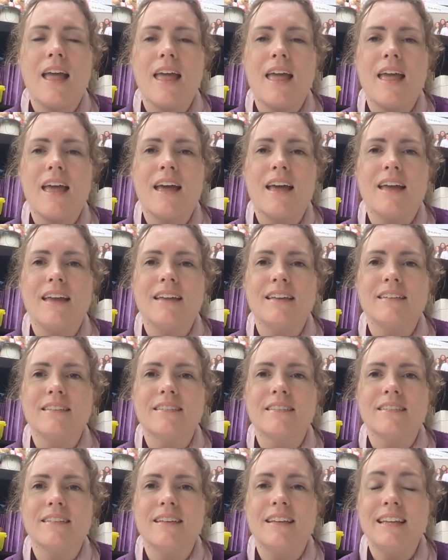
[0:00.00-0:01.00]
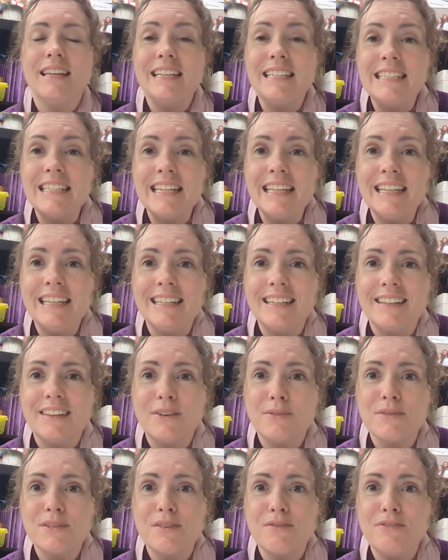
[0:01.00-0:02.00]
And he did.
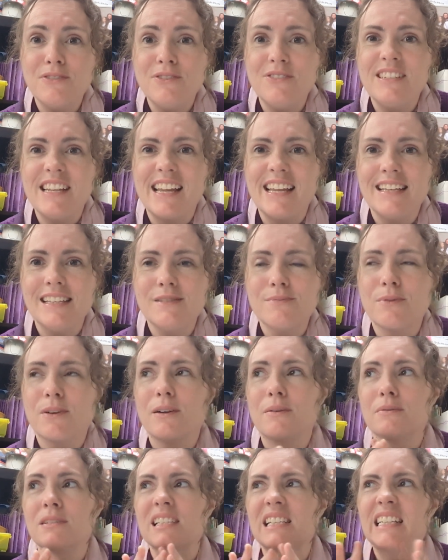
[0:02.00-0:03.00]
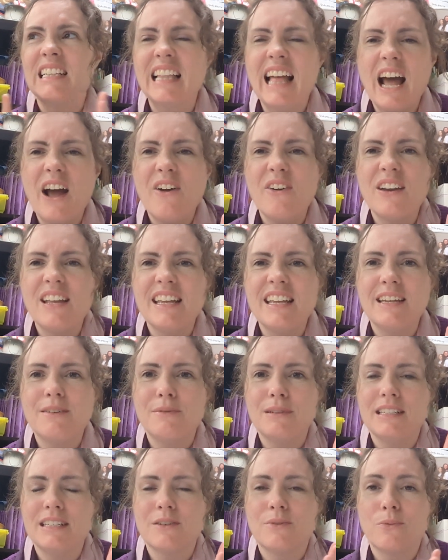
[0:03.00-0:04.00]
There was a few days where it was cloudy and
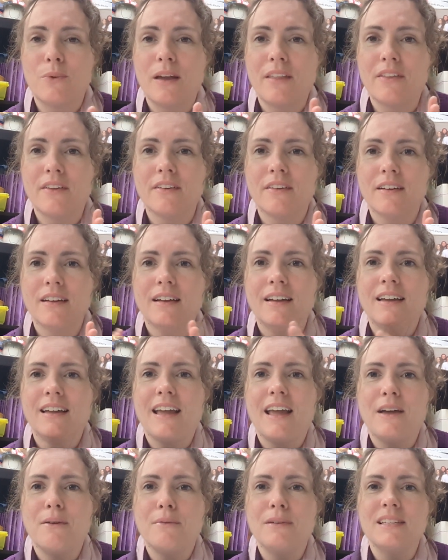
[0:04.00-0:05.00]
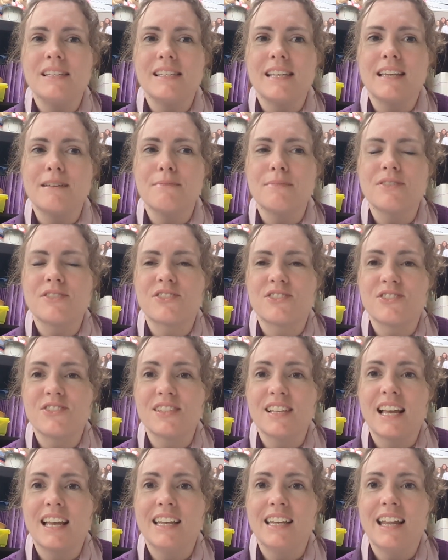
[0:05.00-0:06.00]
we did weather and we sang Mr.
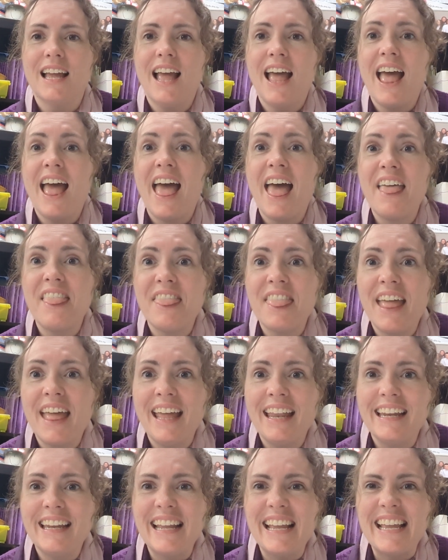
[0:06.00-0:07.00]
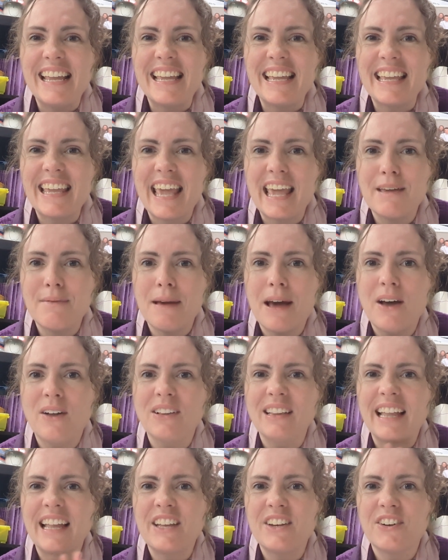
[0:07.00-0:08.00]
Sun. And then he came out
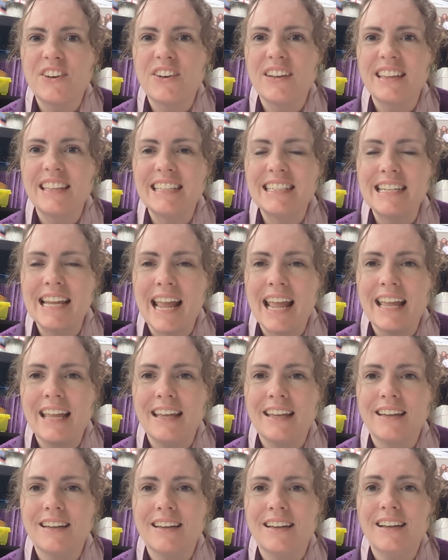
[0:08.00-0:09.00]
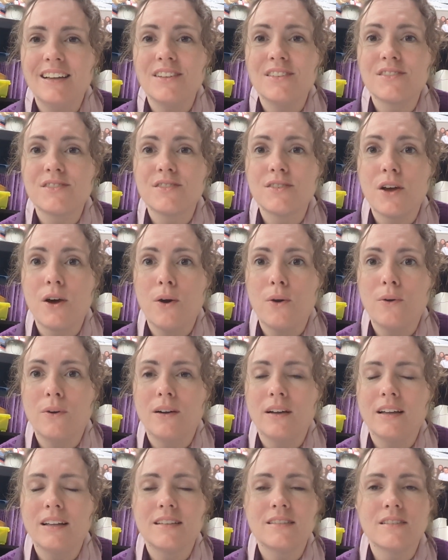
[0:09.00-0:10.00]
later in the day. So
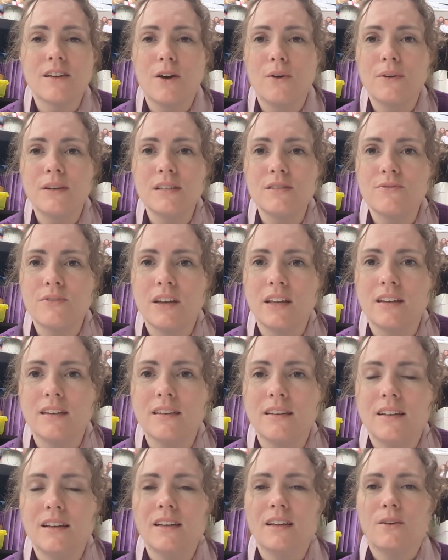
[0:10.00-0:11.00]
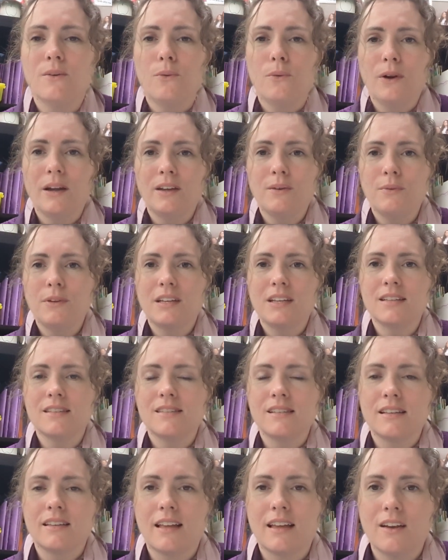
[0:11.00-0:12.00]
it's always fun when we can
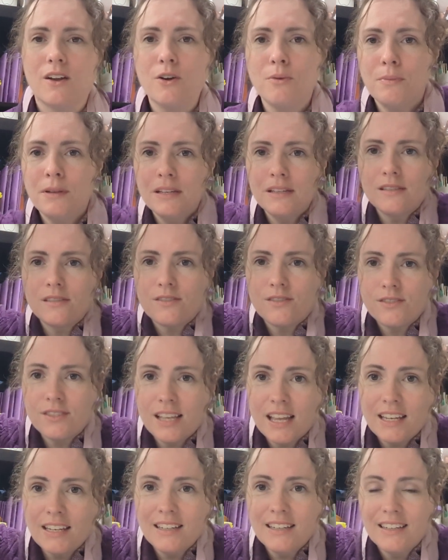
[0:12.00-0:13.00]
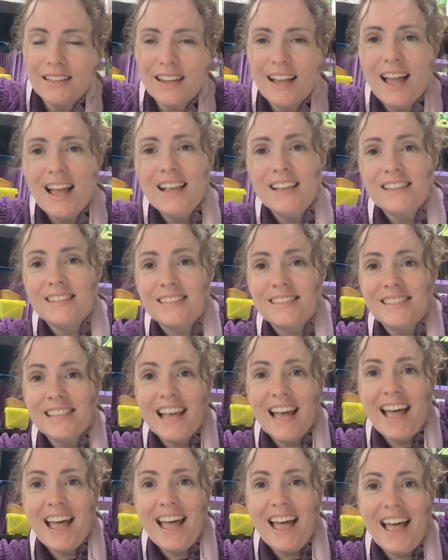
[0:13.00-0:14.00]
sing that. Oh, Mr. Sun,
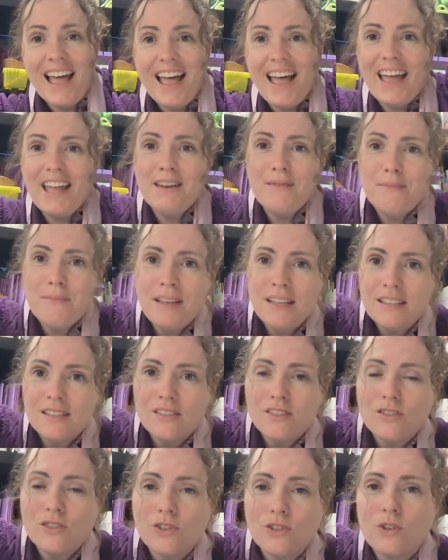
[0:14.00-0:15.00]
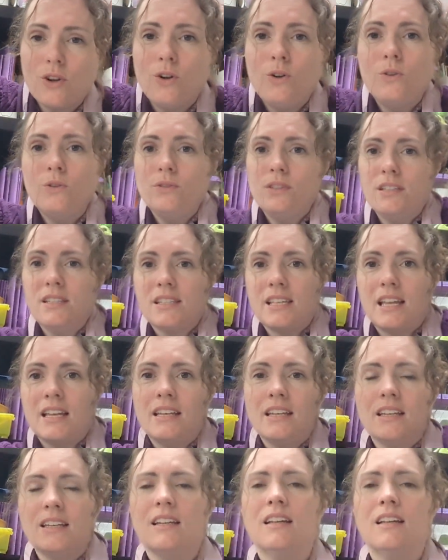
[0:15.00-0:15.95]
Sun, Mr. Golden Sun,